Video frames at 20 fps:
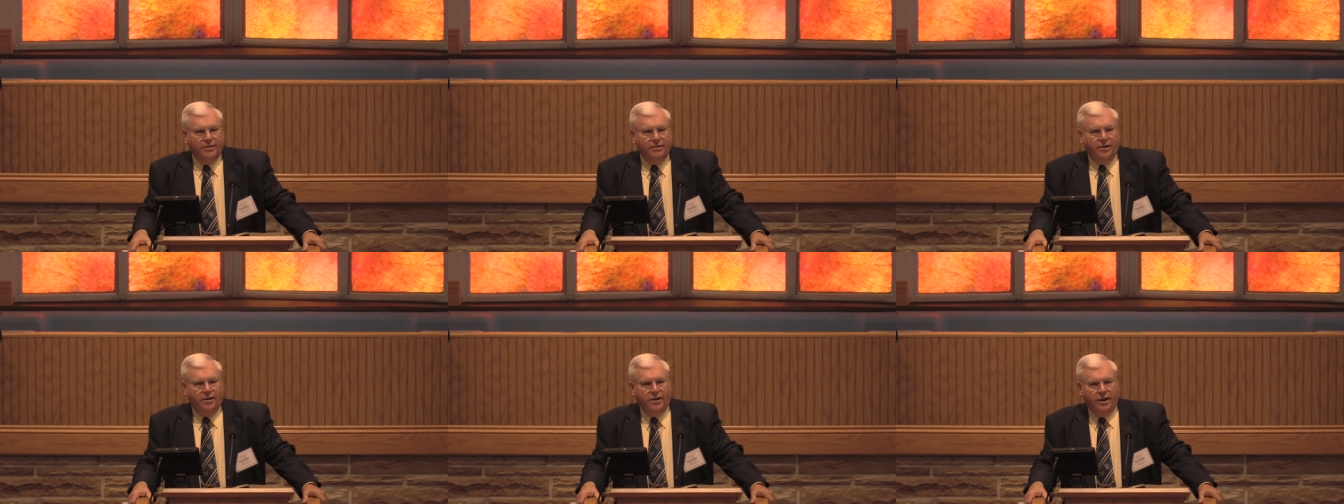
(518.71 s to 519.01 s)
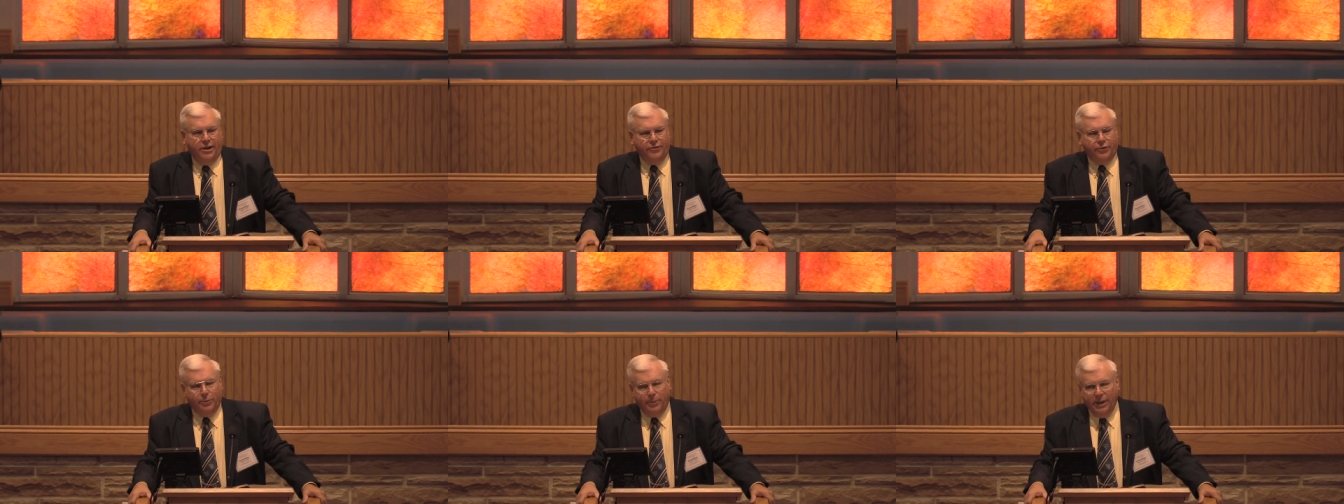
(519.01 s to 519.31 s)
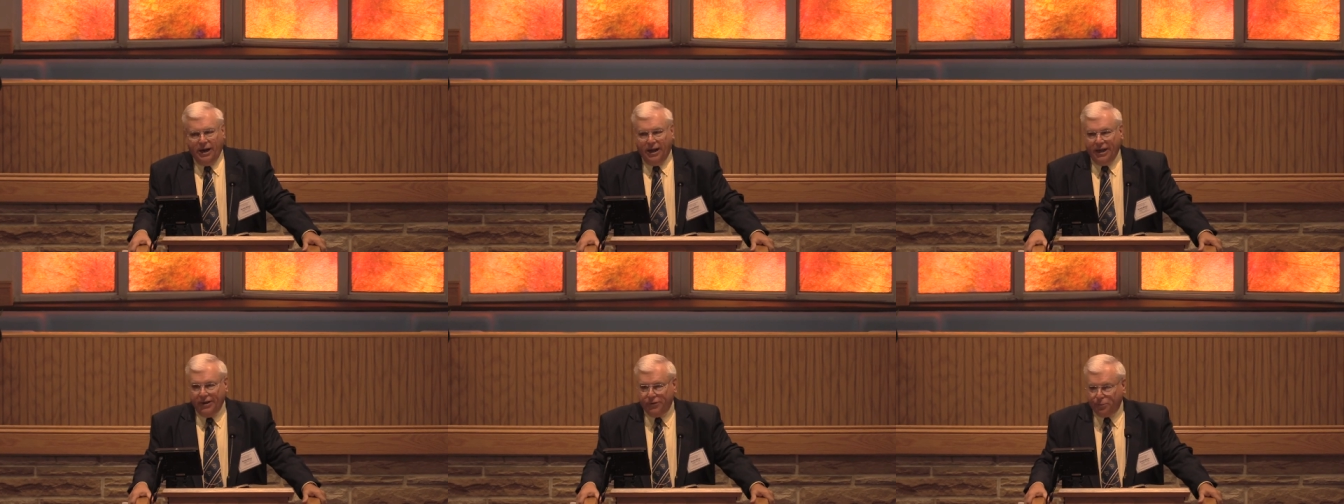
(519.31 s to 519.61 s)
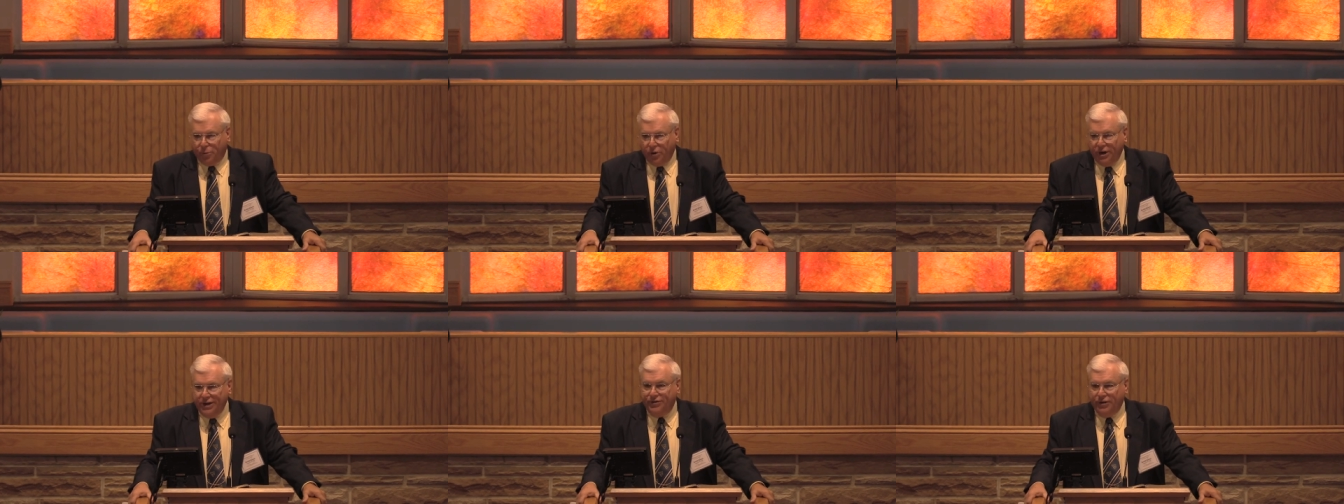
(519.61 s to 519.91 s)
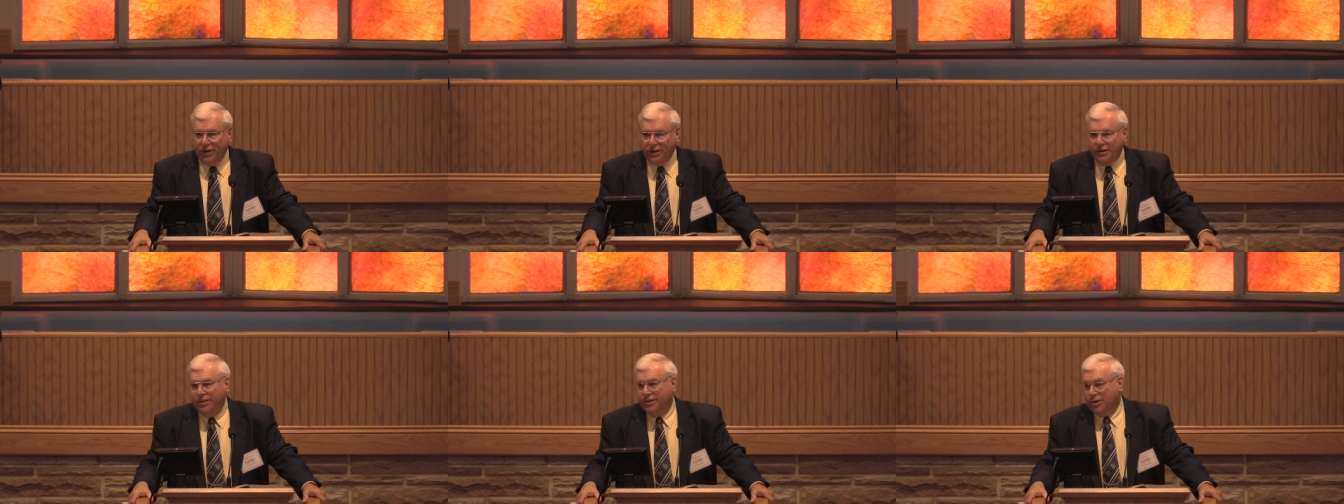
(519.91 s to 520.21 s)
there needs to be less
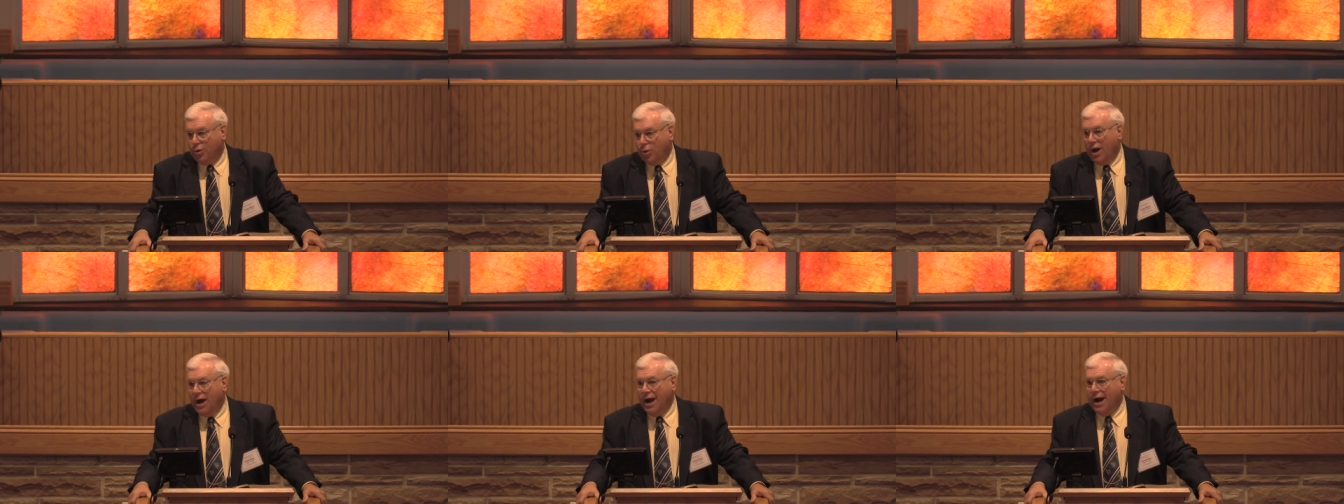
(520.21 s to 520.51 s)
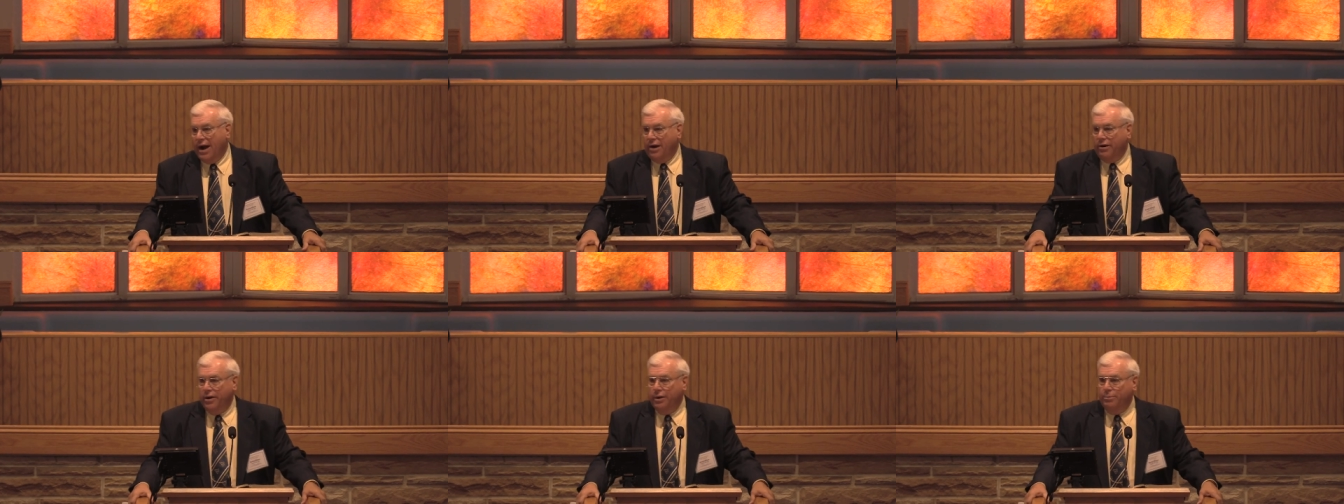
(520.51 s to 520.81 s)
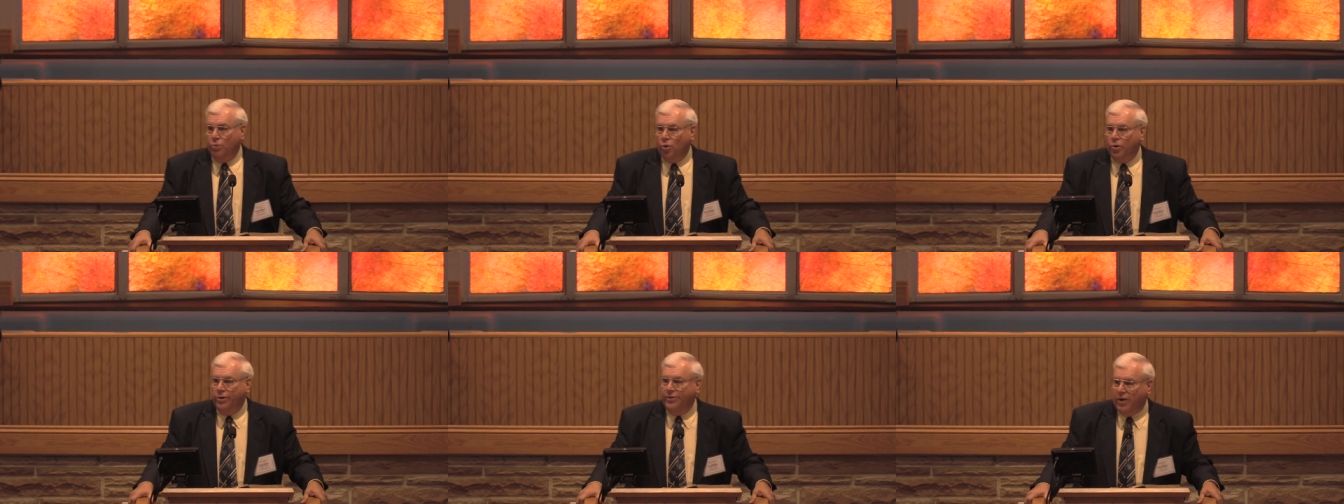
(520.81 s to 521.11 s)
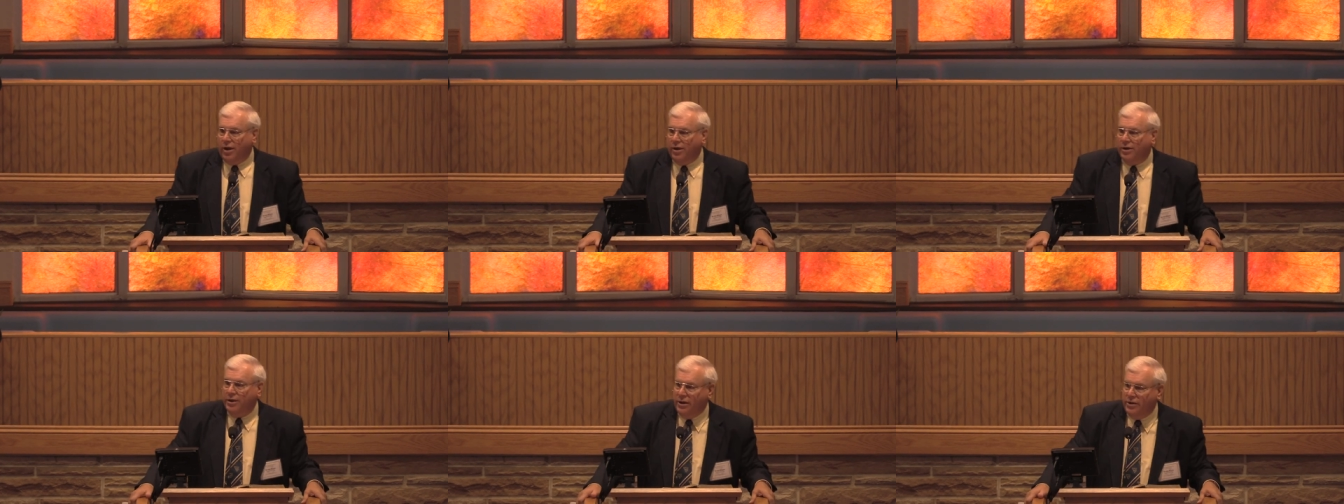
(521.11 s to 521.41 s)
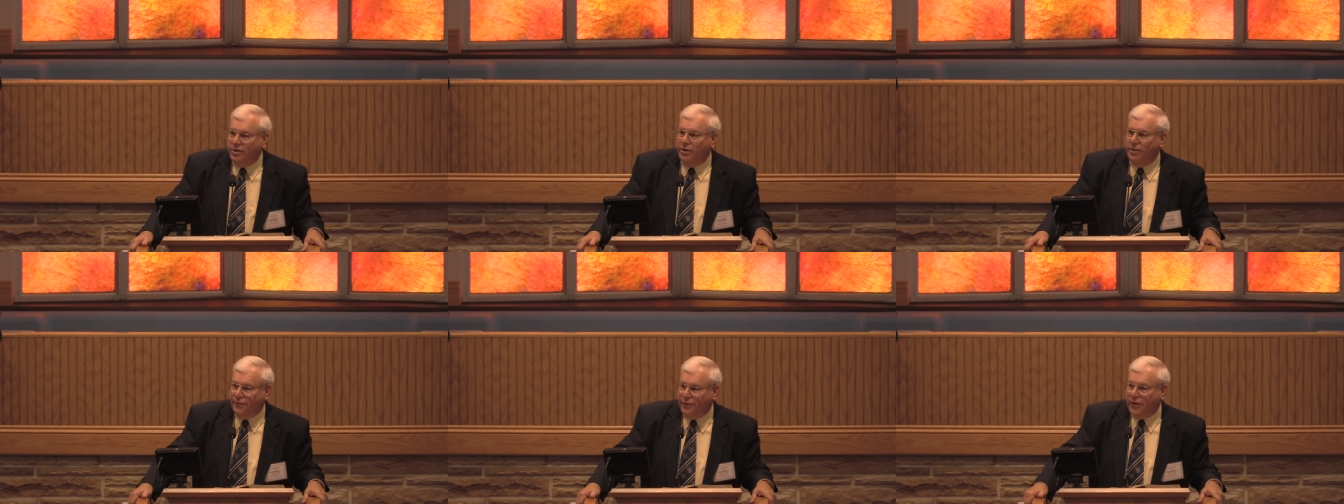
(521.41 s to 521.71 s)
preaching to the choir and more
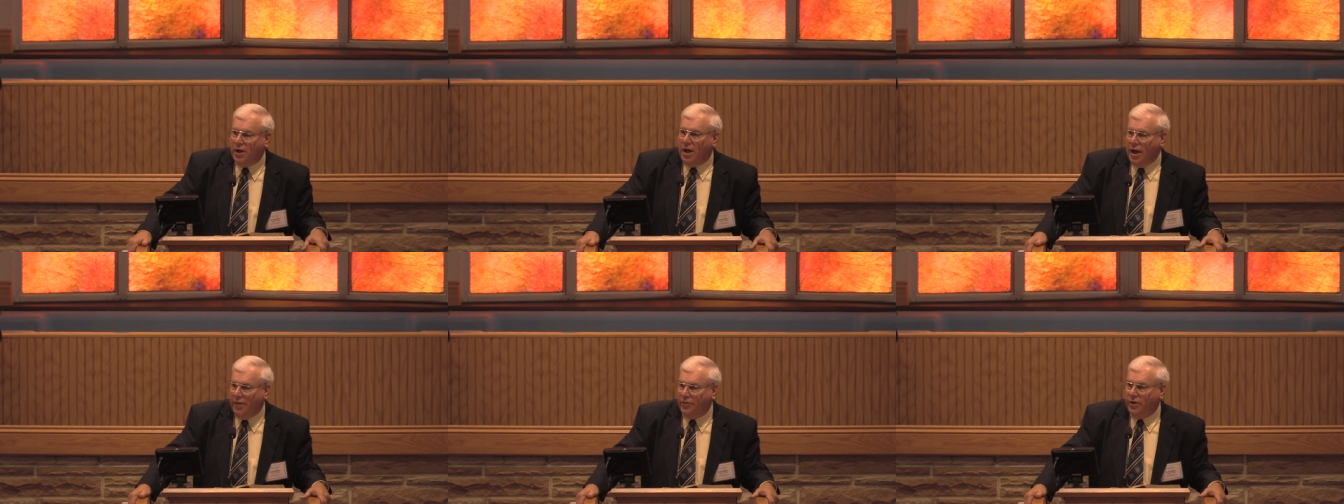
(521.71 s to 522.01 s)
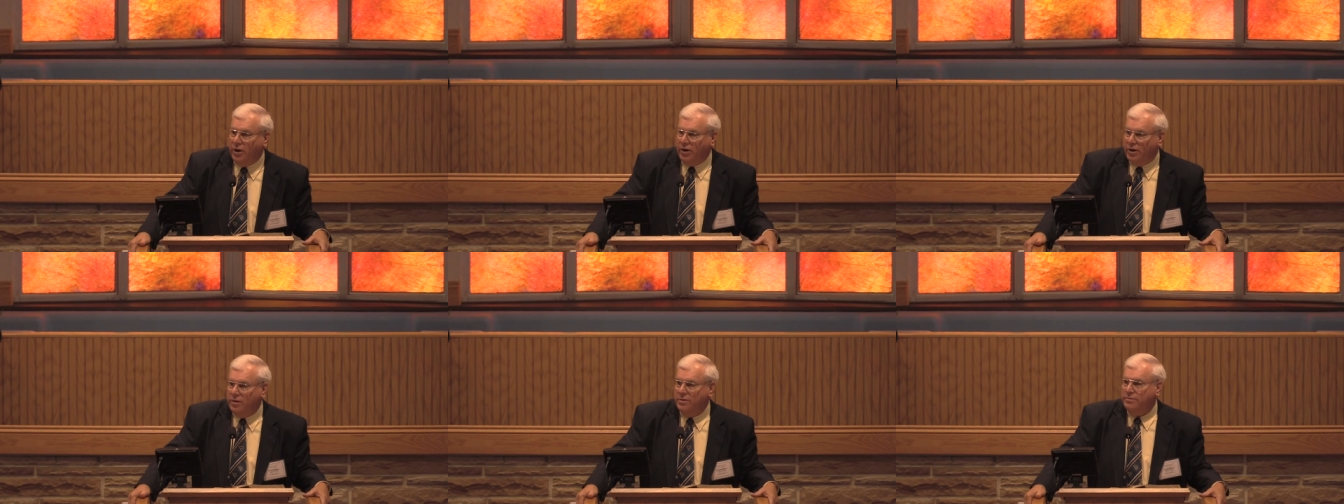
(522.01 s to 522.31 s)
talking to the Father.